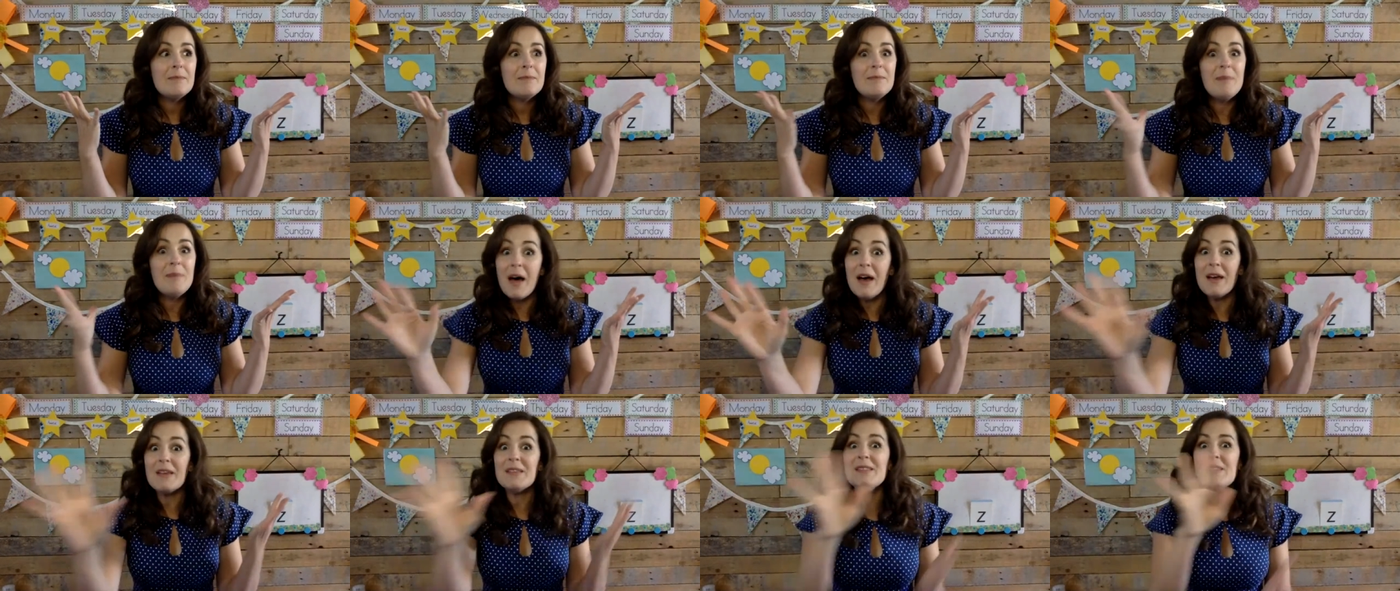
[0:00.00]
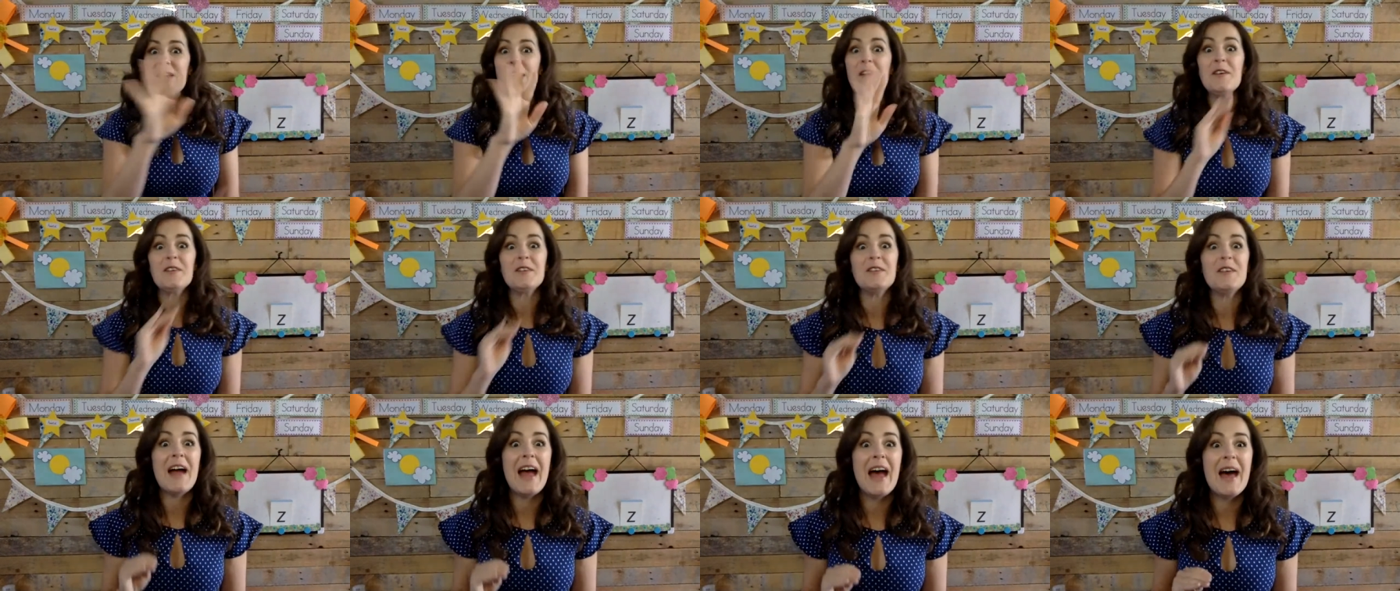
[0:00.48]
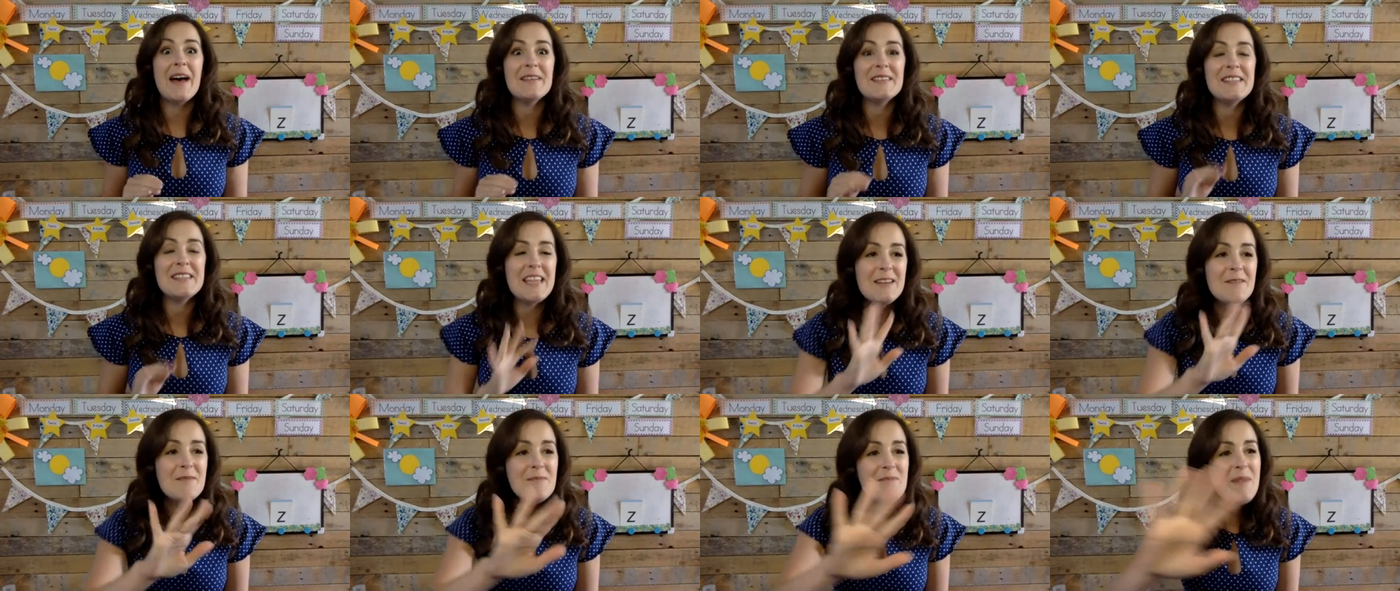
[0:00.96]
Buzz
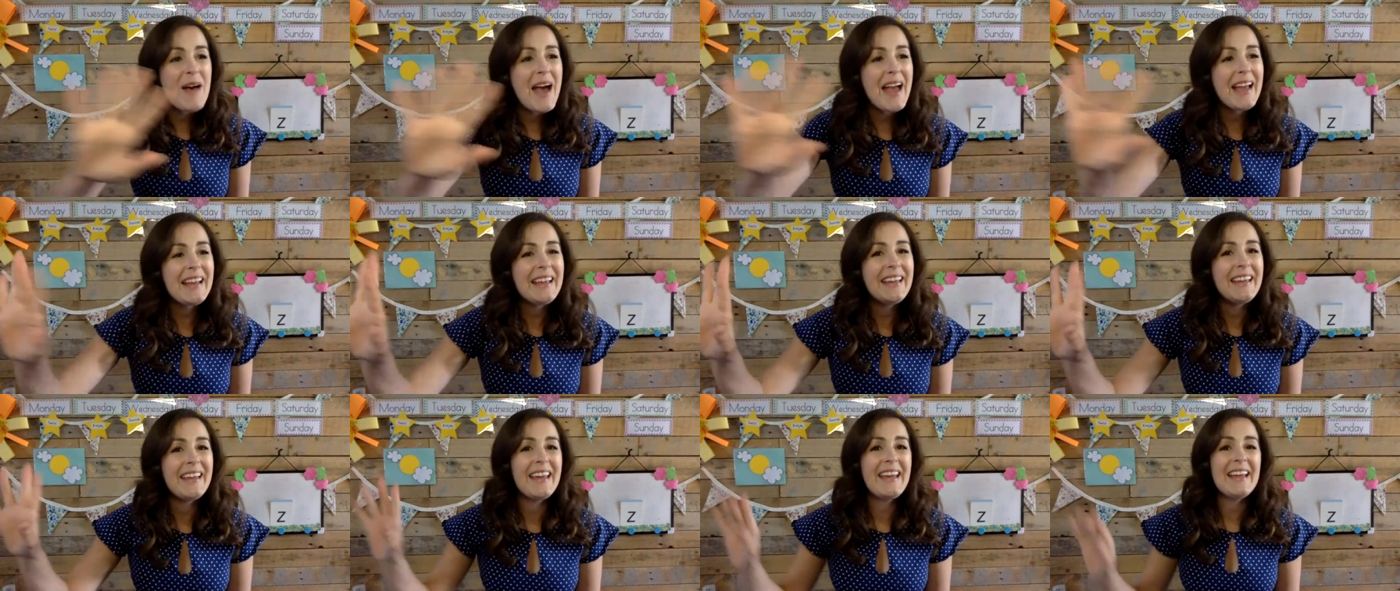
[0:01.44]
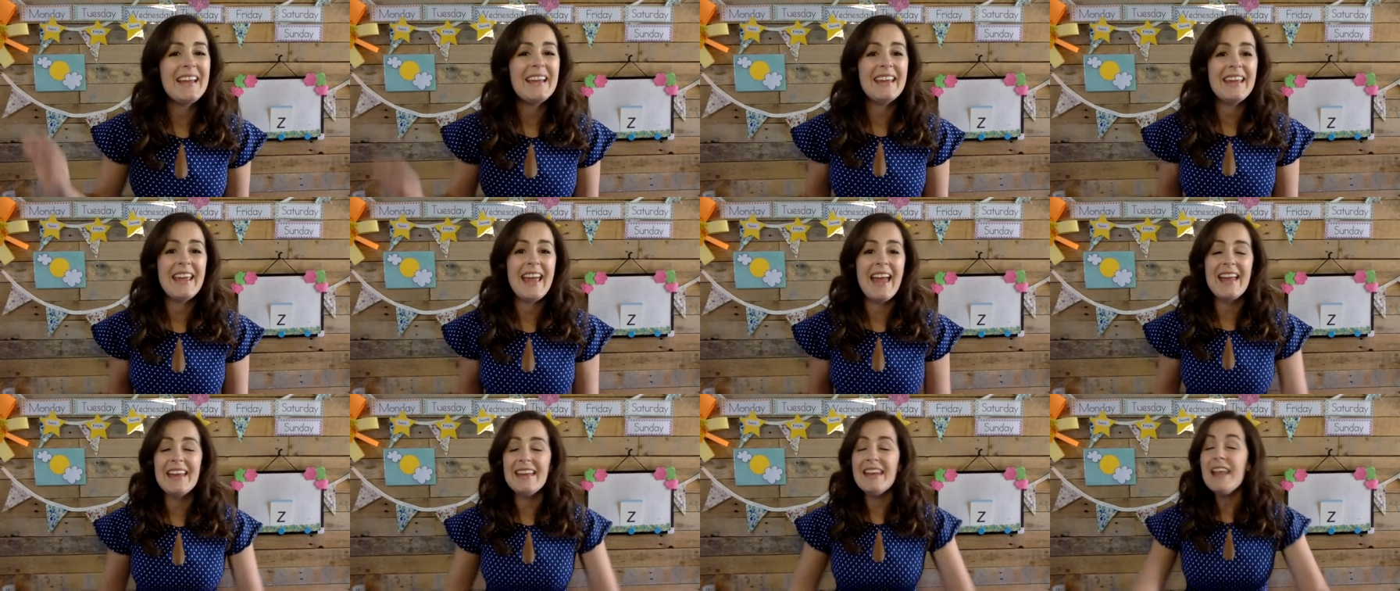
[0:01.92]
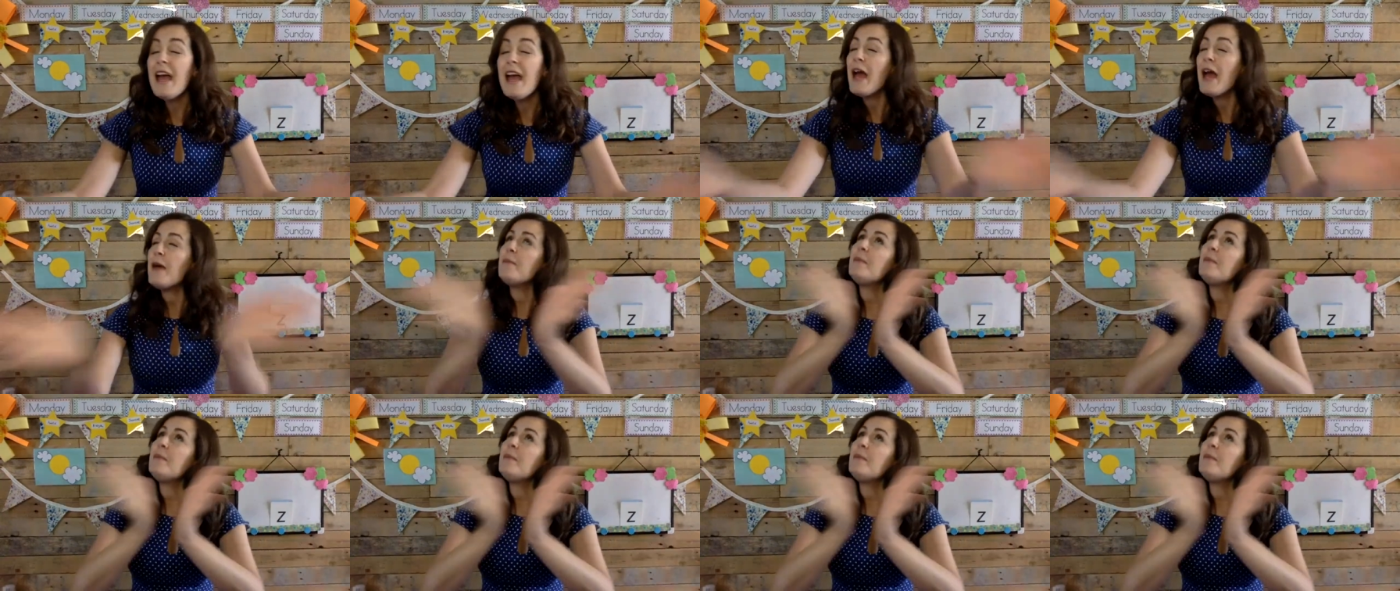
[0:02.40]
around and back again.